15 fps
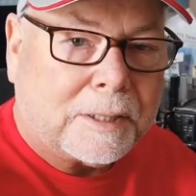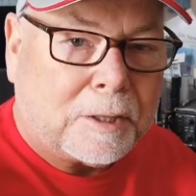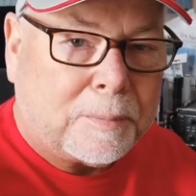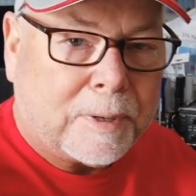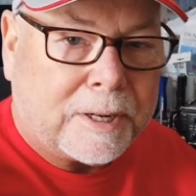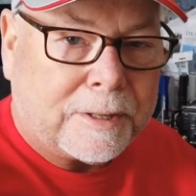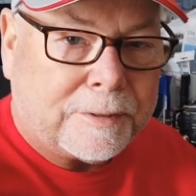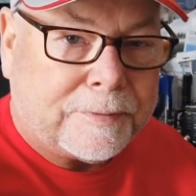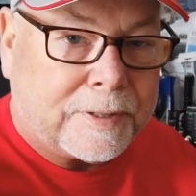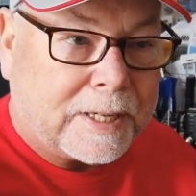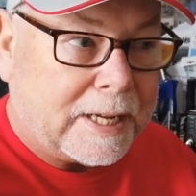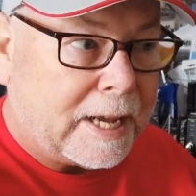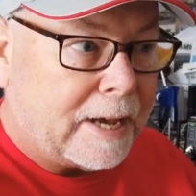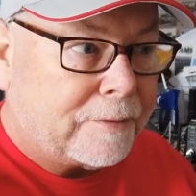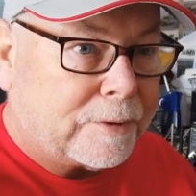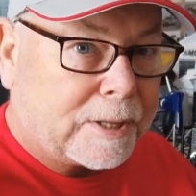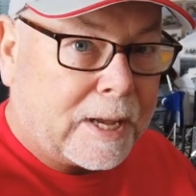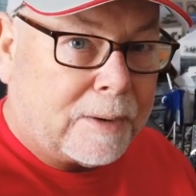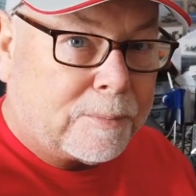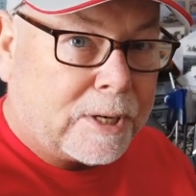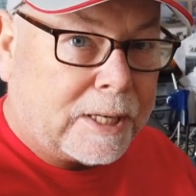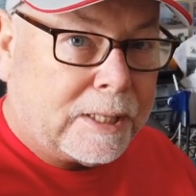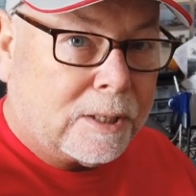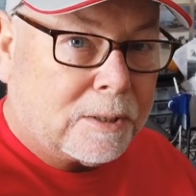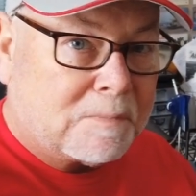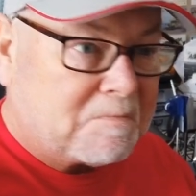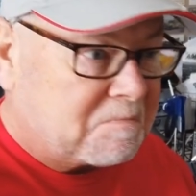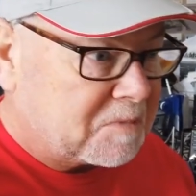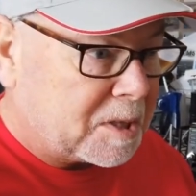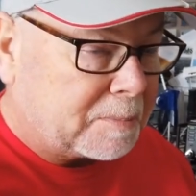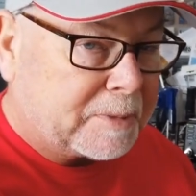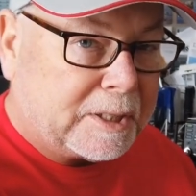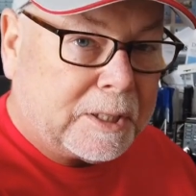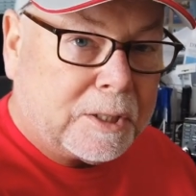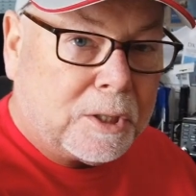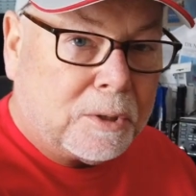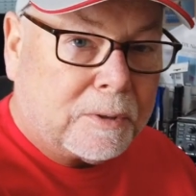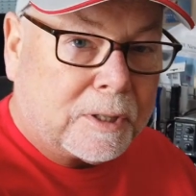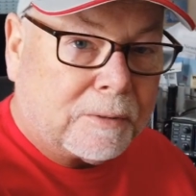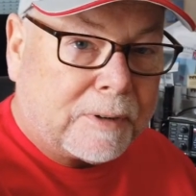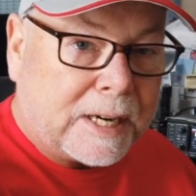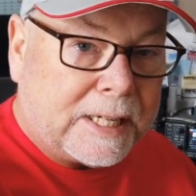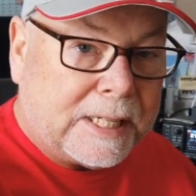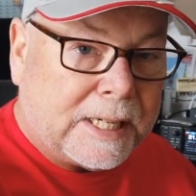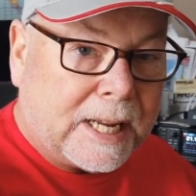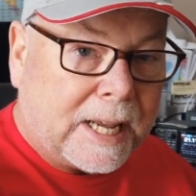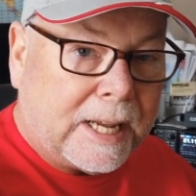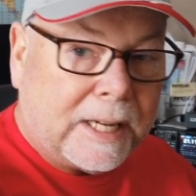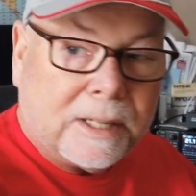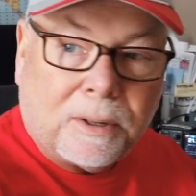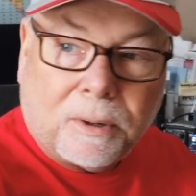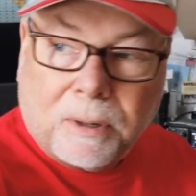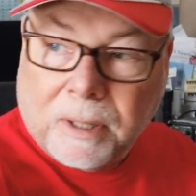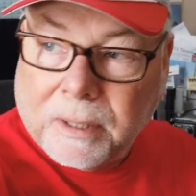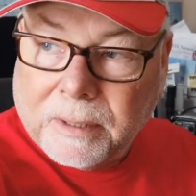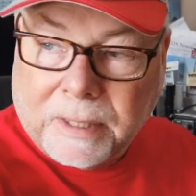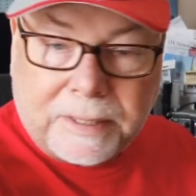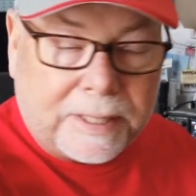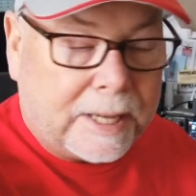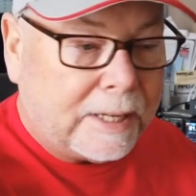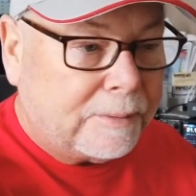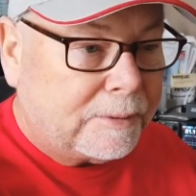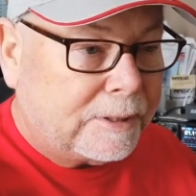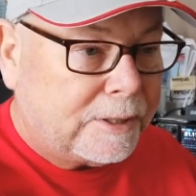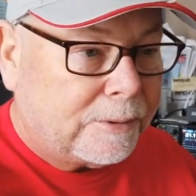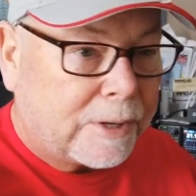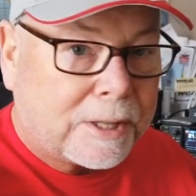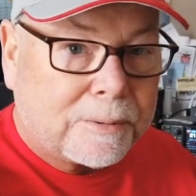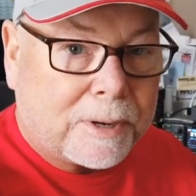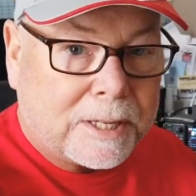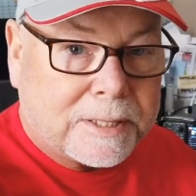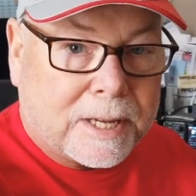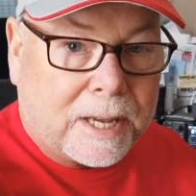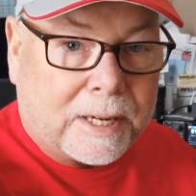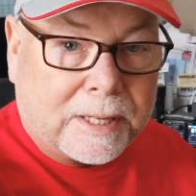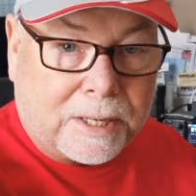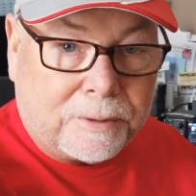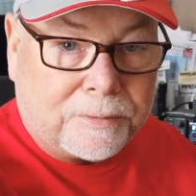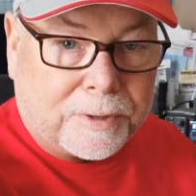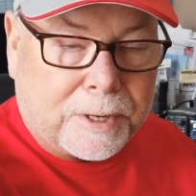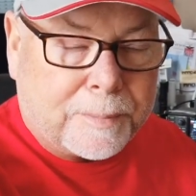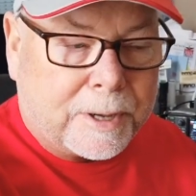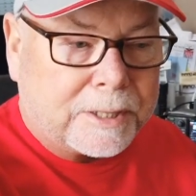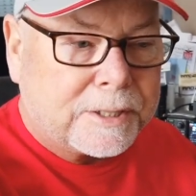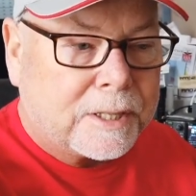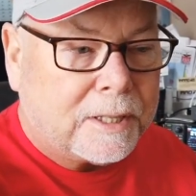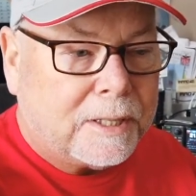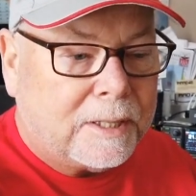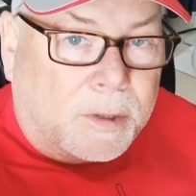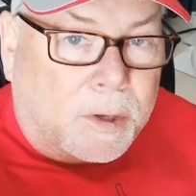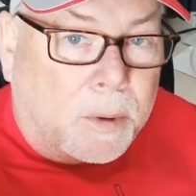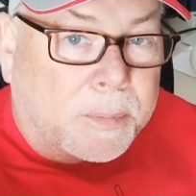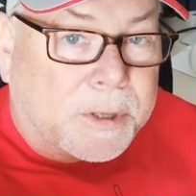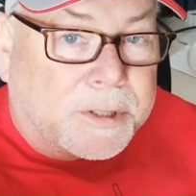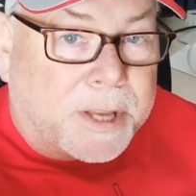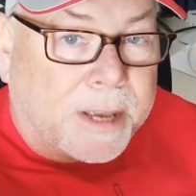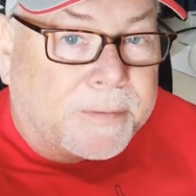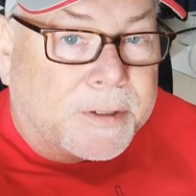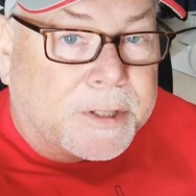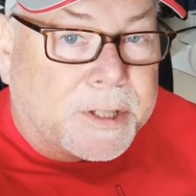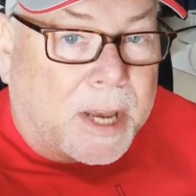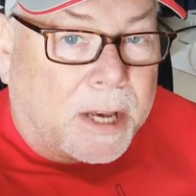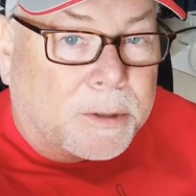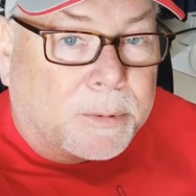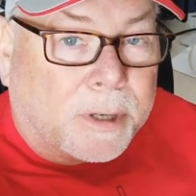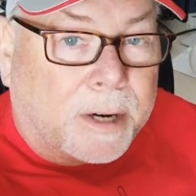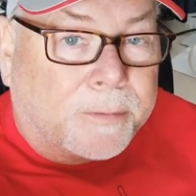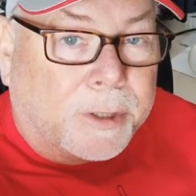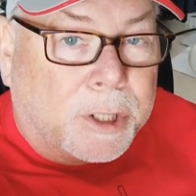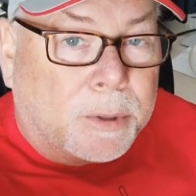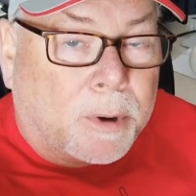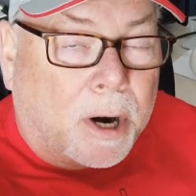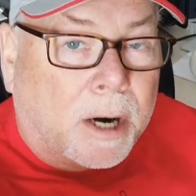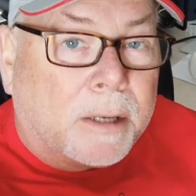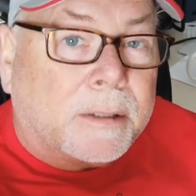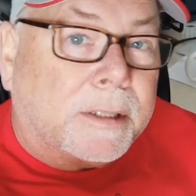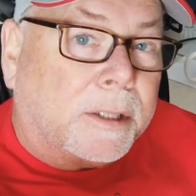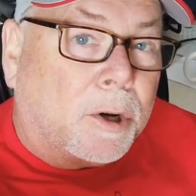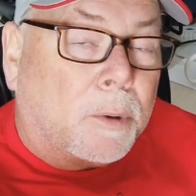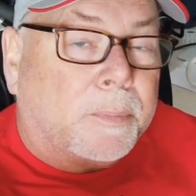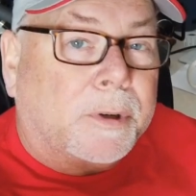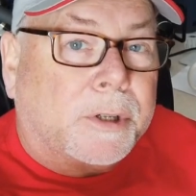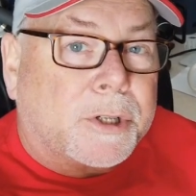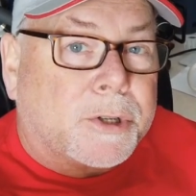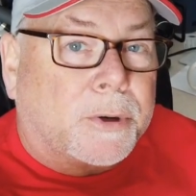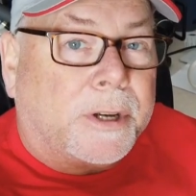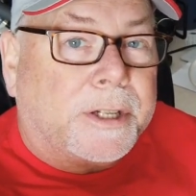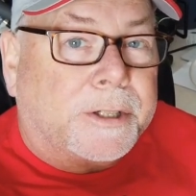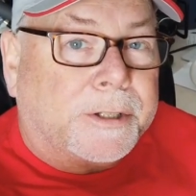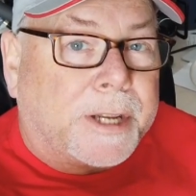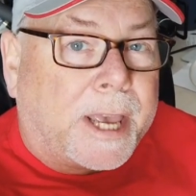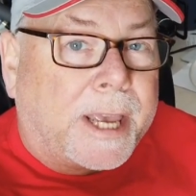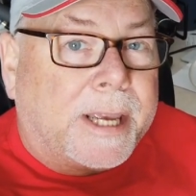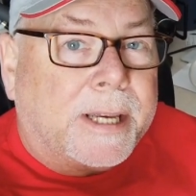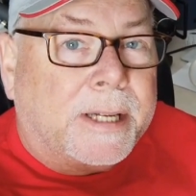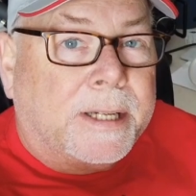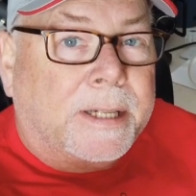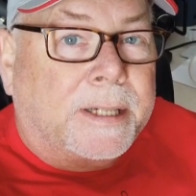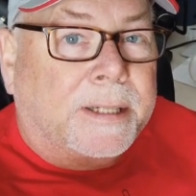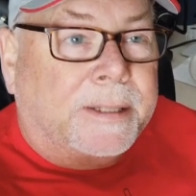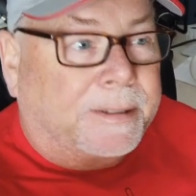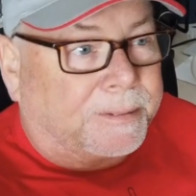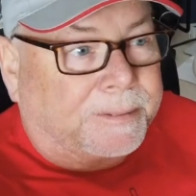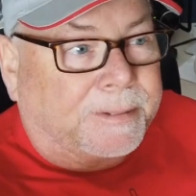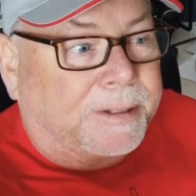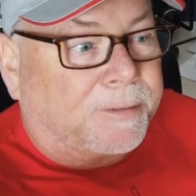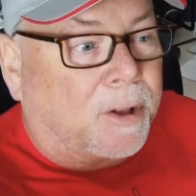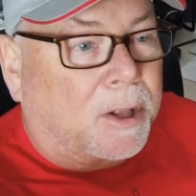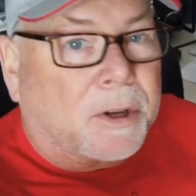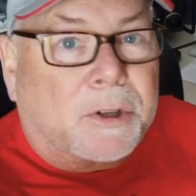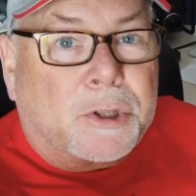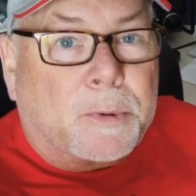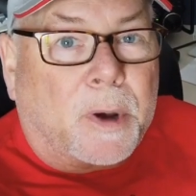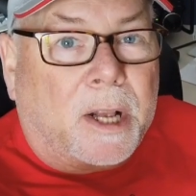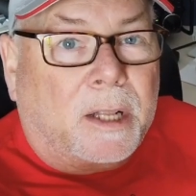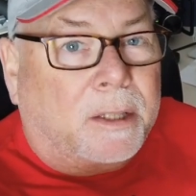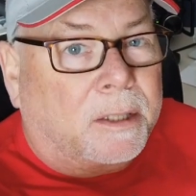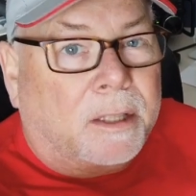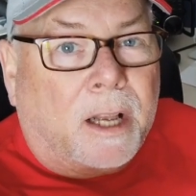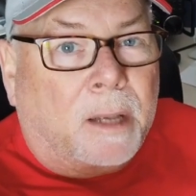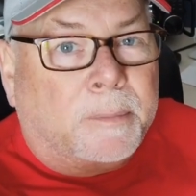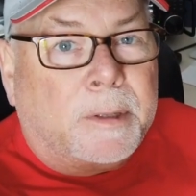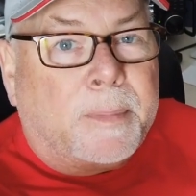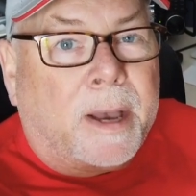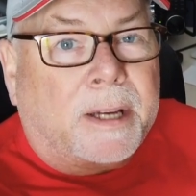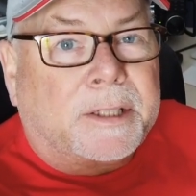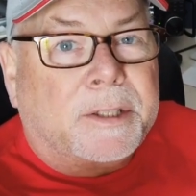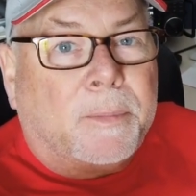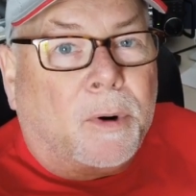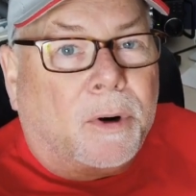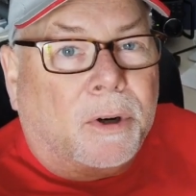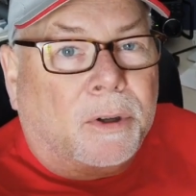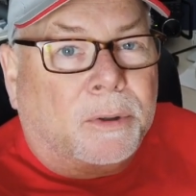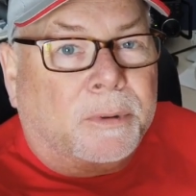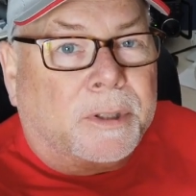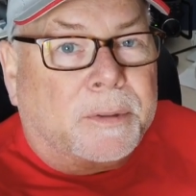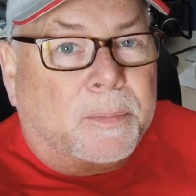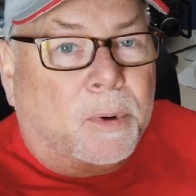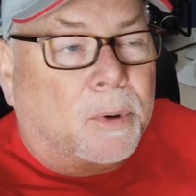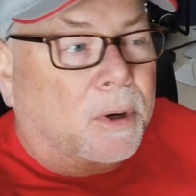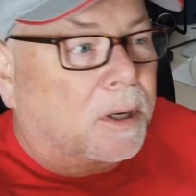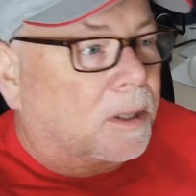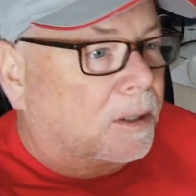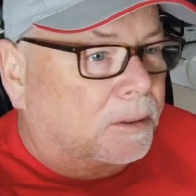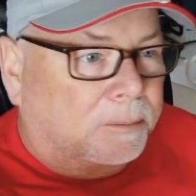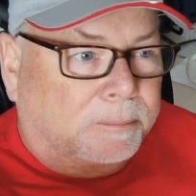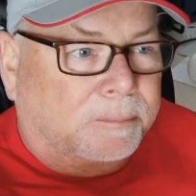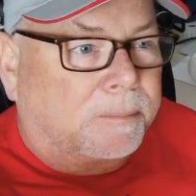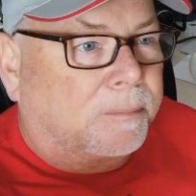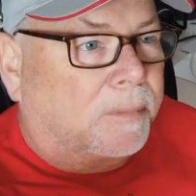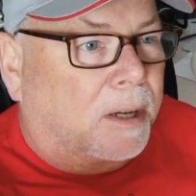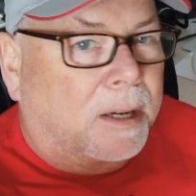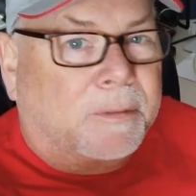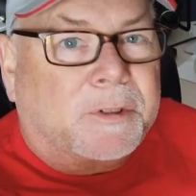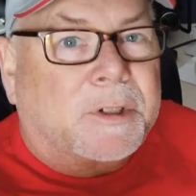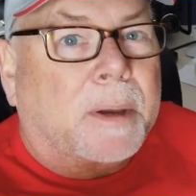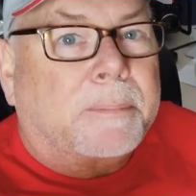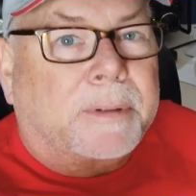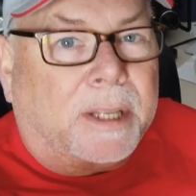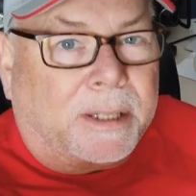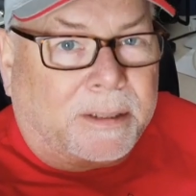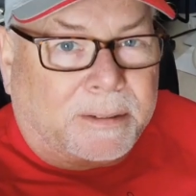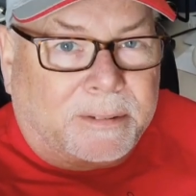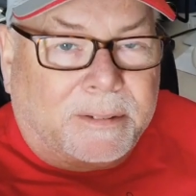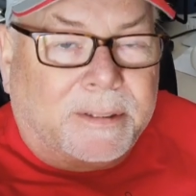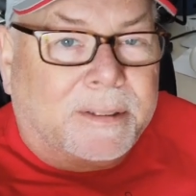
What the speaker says: a little bit of the fun I have with ham radio. Something to do on a rainy day or a day when you otherwise can't get out very much. Hope you're safe and sound wherever you are, and hope you're enjoying your day. If all goes well, I'll be back tomorrow with more of something.